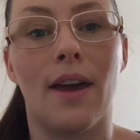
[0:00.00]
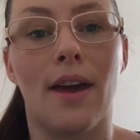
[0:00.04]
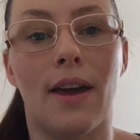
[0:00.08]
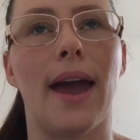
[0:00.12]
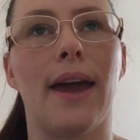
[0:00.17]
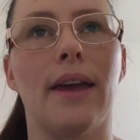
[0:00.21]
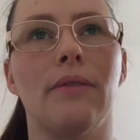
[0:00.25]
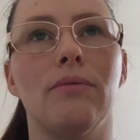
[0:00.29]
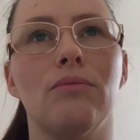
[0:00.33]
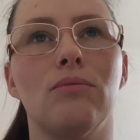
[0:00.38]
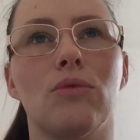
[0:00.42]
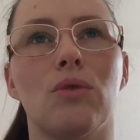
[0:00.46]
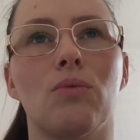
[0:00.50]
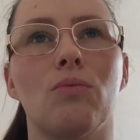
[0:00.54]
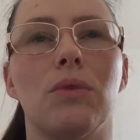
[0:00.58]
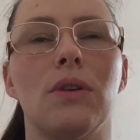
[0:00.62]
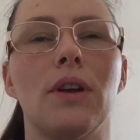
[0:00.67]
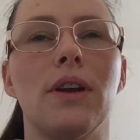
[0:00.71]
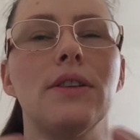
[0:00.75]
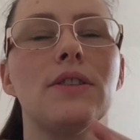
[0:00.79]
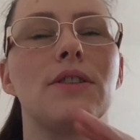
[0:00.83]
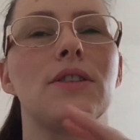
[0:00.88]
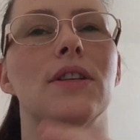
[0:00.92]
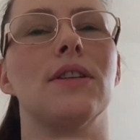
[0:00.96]
And what
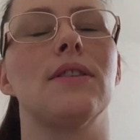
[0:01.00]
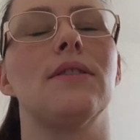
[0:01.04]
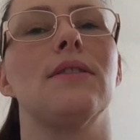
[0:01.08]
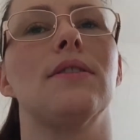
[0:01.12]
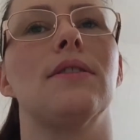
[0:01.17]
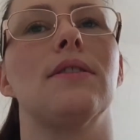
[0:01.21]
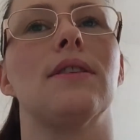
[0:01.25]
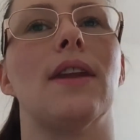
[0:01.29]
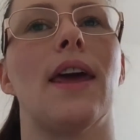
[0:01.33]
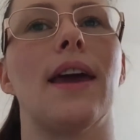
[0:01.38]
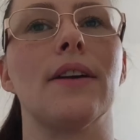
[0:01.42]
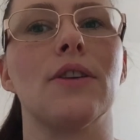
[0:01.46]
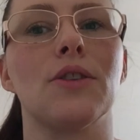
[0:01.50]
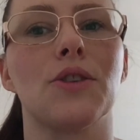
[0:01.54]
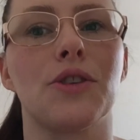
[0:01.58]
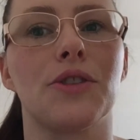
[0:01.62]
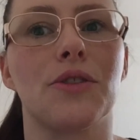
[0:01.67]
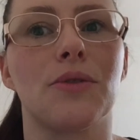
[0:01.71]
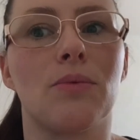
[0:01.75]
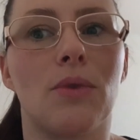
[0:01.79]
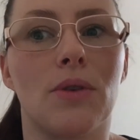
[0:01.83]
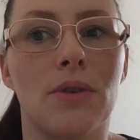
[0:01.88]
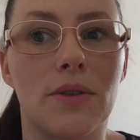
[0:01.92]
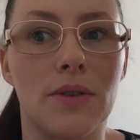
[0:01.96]
I did
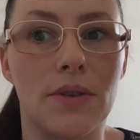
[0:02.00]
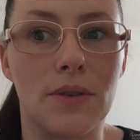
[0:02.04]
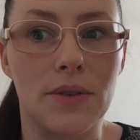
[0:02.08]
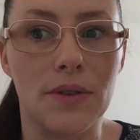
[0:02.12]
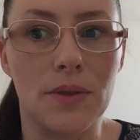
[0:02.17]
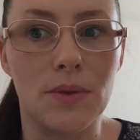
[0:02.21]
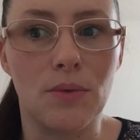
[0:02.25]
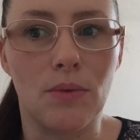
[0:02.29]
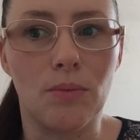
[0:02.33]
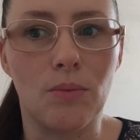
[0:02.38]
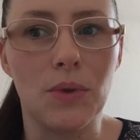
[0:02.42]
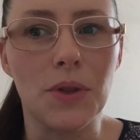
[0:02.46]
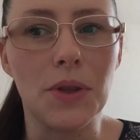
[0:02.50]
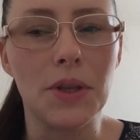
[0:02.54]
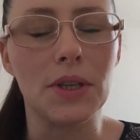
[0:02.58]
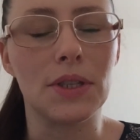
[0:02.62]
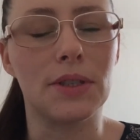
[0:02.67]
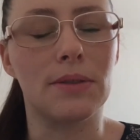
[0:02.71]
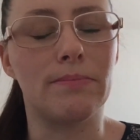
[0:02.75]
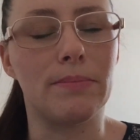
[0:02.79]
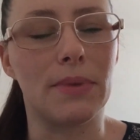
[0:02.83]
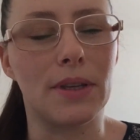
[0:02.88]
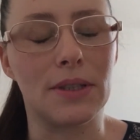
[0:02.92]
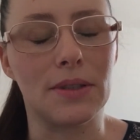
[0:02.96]
next was, with
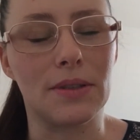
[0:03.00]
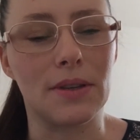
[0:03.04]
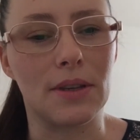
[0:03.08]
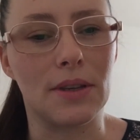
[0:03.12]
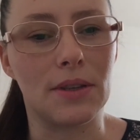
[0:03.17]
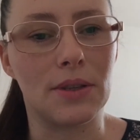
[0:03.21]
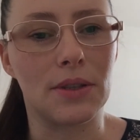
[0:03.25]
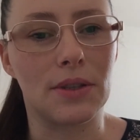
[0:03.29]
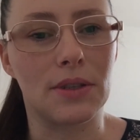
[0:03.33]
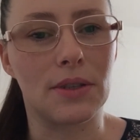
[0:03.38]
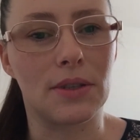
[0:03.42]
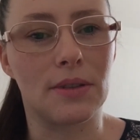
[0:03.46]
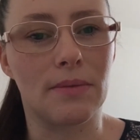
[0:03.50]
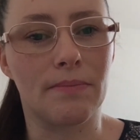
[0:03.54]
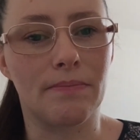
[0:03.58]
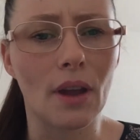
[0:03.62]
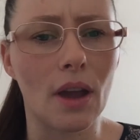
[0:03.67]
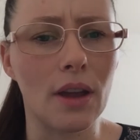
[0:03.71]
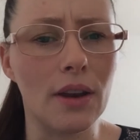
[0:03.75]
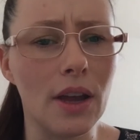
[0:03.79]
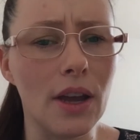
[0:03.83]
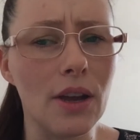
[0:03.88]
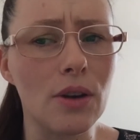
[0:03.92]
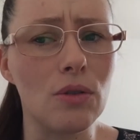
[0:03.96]
this business,
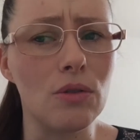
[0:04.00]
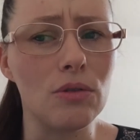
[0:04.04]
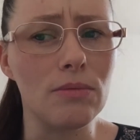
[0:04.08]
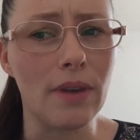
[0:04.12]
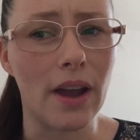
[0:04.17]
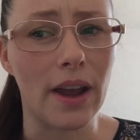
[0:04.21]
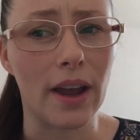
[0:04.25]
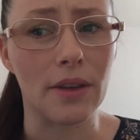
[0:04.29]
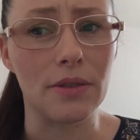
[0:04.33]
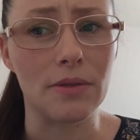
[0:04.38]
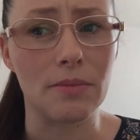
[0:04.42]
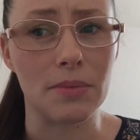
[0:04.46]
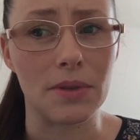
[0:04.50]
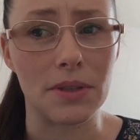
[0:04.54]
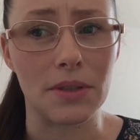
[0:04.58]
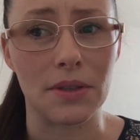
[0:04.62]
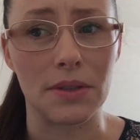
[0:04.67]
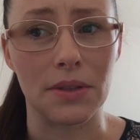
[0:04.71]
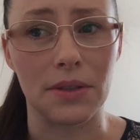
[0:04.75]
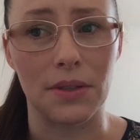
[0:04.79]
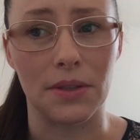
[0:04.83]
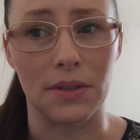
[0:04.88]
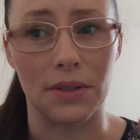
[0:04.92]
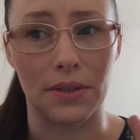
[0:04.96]
like all my other
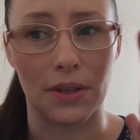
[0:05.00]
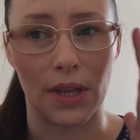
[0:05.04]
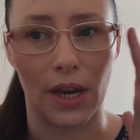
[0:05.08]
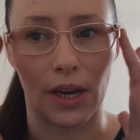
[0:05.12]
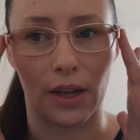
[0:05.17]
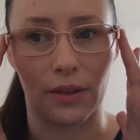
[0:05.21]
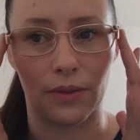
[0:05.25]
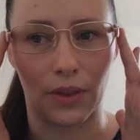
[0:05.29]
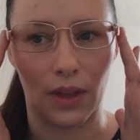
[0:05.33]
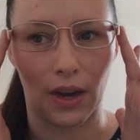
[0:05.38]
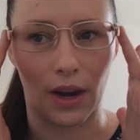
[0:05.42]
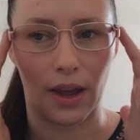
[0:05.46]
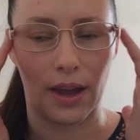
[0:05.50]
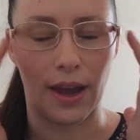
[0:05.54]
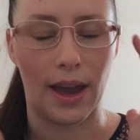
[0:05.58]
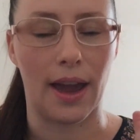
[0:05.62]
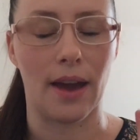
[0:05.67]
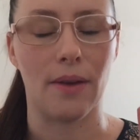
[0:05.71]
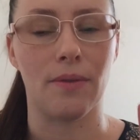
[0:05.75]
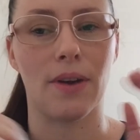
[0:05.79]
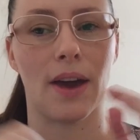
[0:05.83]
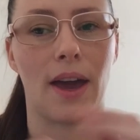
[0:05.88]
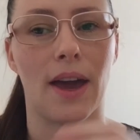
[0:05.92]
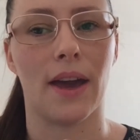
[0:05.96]
businesses that I
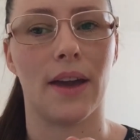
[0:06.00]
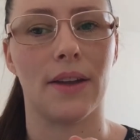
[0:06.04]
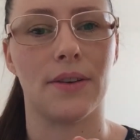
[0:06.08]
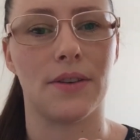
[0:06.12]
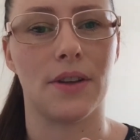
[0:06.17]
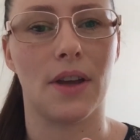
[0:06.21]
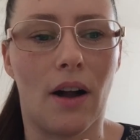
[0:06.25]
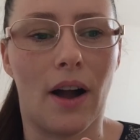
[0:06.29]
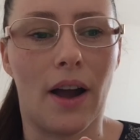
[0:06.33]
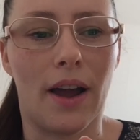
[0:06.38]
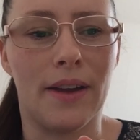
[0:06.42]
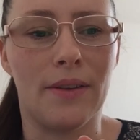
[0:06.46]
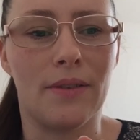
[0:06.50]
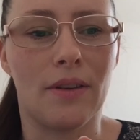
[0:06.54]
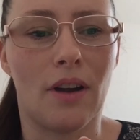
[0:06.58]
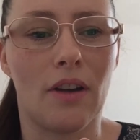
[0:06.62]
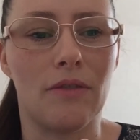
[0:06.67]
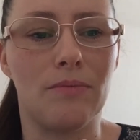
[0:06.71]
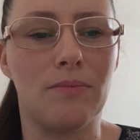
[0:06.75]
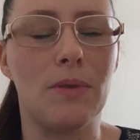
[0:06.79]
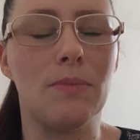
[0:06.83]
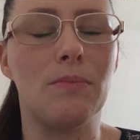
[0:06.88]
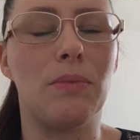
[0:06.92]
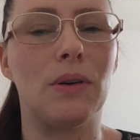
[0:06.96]
have had,
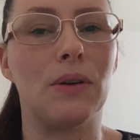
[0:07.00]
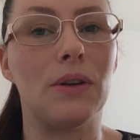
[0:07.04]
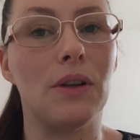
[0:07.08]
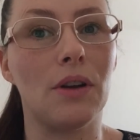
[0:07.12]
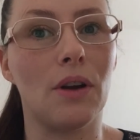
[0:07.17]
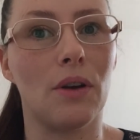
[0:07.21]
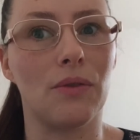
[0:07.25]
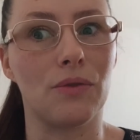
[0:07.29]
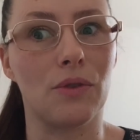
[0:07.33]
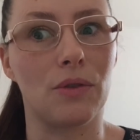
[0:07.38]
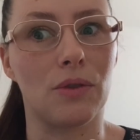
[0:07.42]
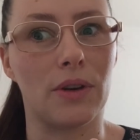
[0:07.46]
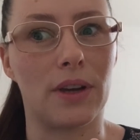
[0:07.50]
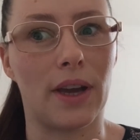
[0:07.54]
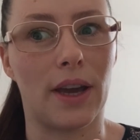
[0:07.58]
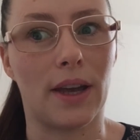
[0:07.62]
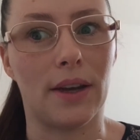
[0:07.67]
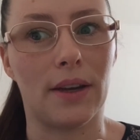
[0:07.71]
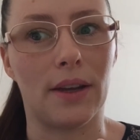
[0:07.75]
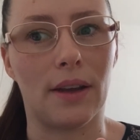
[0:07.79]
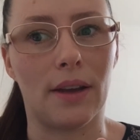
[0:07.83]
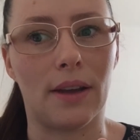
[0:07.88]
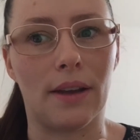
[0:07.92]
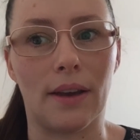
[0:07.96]
I've been putting off
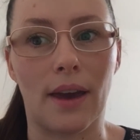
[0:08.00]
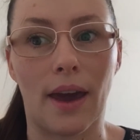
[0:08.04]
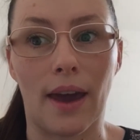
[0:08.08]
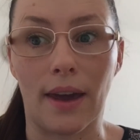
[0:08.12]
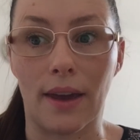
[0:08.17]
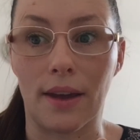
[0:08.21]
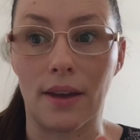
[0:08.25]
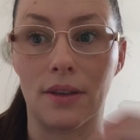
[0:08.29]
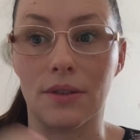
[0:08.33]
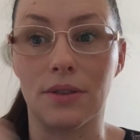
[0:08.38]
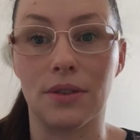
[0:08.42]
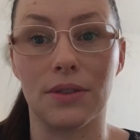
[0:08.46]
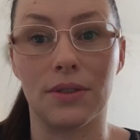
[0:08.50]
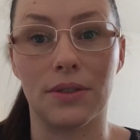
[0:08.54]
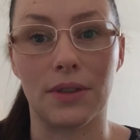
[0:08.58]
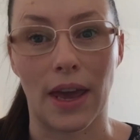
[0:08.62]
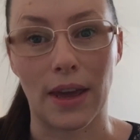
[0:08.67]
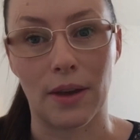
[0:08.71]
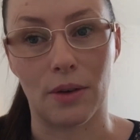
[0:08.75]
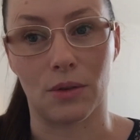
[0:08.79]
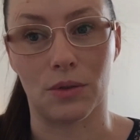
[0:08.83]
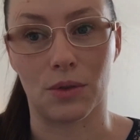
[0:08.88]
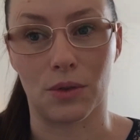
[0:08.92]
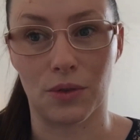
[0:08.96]
creating a
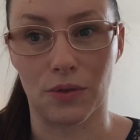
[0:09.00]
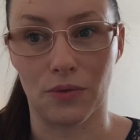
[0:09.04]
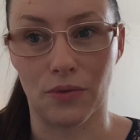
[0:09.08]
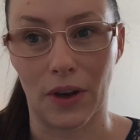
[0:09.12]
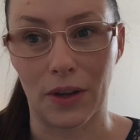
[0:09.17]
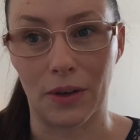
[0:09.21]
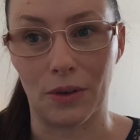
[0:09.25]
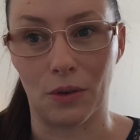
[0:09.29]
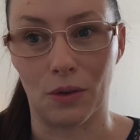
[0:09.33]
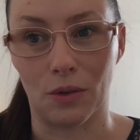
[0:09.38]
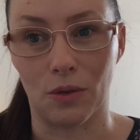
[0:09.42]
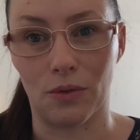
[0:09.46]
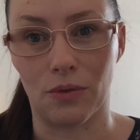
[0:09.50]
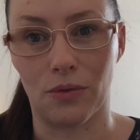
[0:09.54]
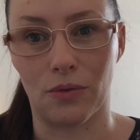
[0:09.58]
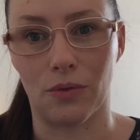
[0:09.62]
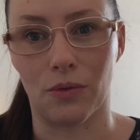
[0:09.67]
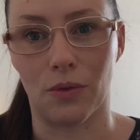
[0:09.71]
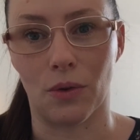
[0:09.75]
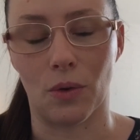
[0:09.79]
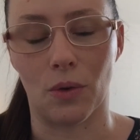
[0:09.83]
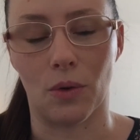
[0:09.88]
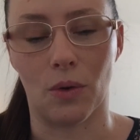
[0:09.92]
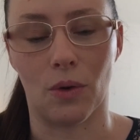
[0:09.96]
sales funnel
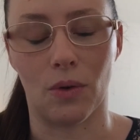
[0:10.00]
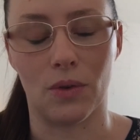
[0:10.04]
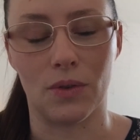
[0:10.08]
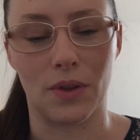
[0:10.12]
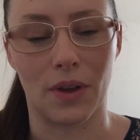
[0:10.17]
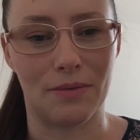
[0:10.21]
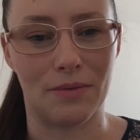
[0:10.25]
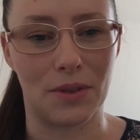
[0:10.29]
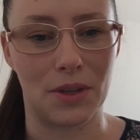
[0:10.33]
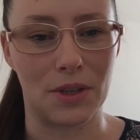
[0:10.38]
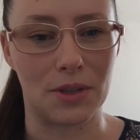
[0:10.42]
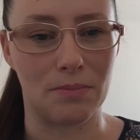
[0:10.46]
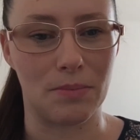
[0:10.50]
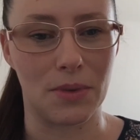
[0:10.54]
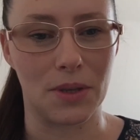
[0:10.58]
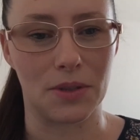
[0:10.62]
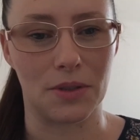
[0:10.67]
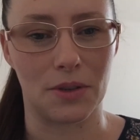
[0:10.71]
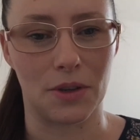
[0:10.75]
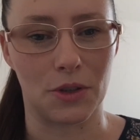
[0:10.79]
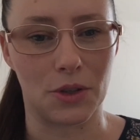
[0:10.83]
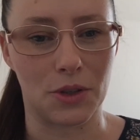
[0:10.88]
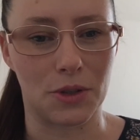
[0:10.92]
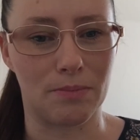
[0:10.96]
for this
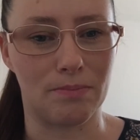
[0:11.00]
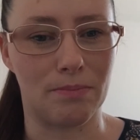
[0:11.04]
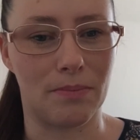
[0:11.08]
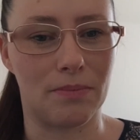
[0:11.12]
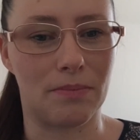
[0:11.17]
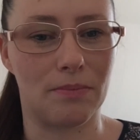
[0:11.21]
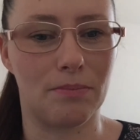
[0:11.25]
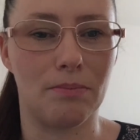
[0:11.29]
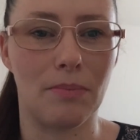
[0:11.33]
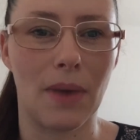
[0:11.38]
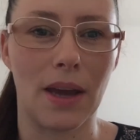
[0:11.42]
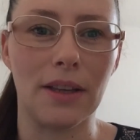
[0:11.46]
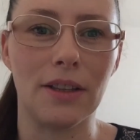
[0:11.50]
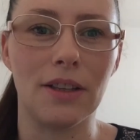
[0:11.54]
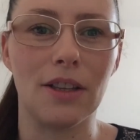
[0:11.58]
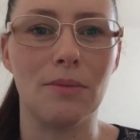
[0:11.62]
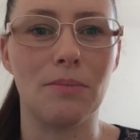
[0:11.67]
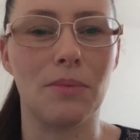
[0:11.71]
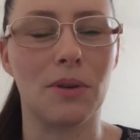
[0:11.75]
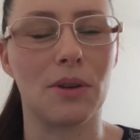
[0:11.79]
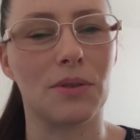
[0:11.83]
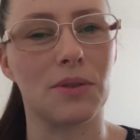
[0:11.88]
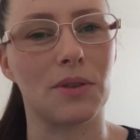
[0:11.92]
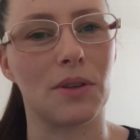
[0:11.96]
business, mainly
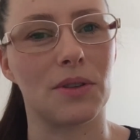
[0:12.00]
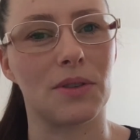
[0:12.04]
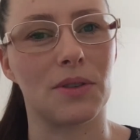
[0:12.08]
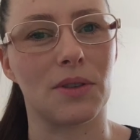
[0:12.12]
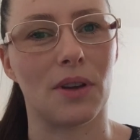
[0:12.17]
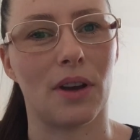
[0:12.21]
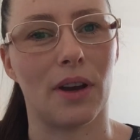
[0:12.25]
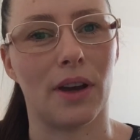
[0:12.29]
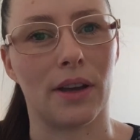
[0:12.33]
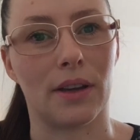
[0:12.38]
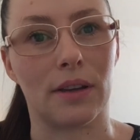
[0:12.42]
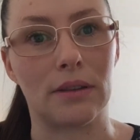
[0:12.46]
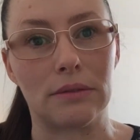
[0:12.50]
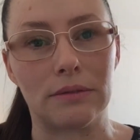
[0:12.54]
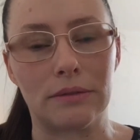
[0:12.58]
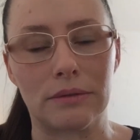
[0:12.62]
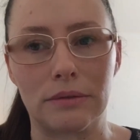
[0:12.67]
because it's like,